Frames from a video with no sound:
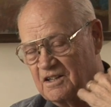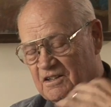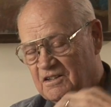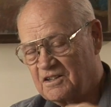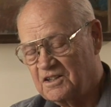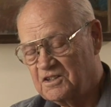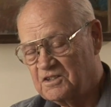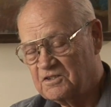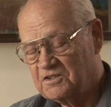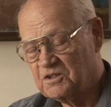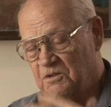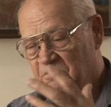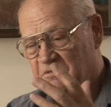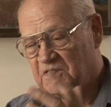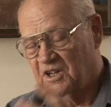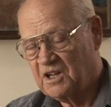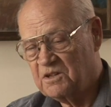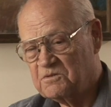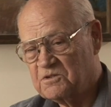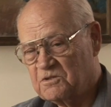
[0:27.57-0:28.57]
And then
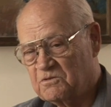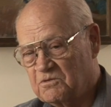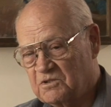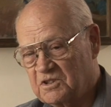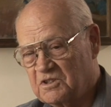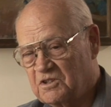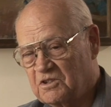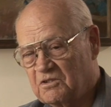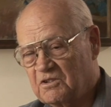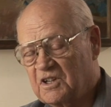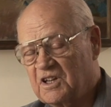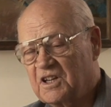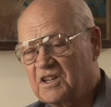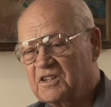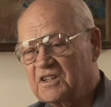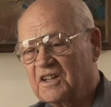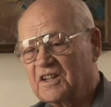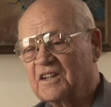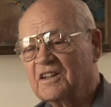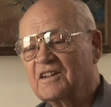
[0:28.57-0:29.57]
sometimes it wouldn't do
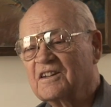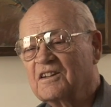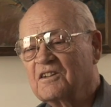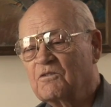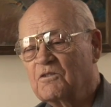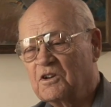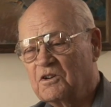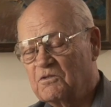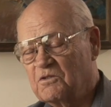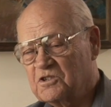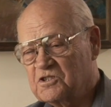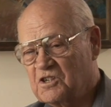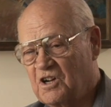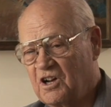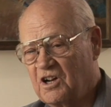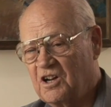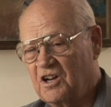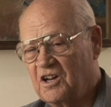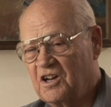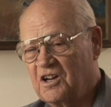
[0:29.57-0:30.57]
anything. When it was
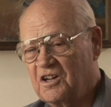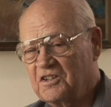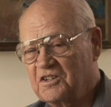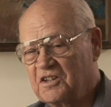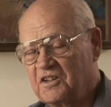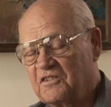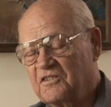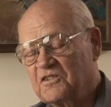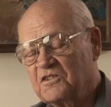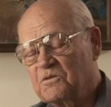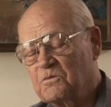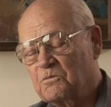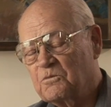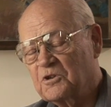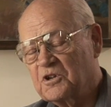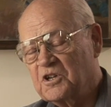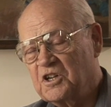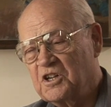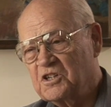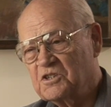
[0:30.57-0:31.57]
on, even a
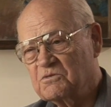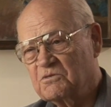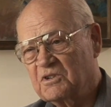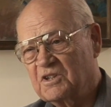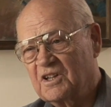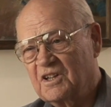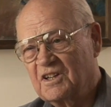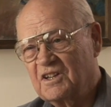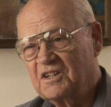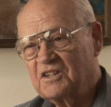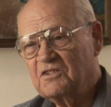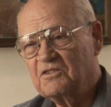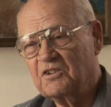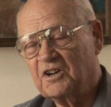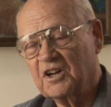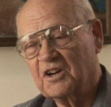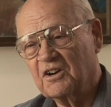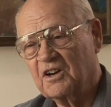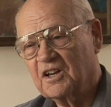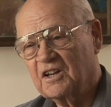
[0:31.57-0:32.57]
breeze would
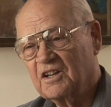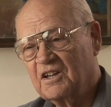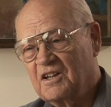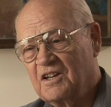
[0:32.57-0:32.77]
trigger it.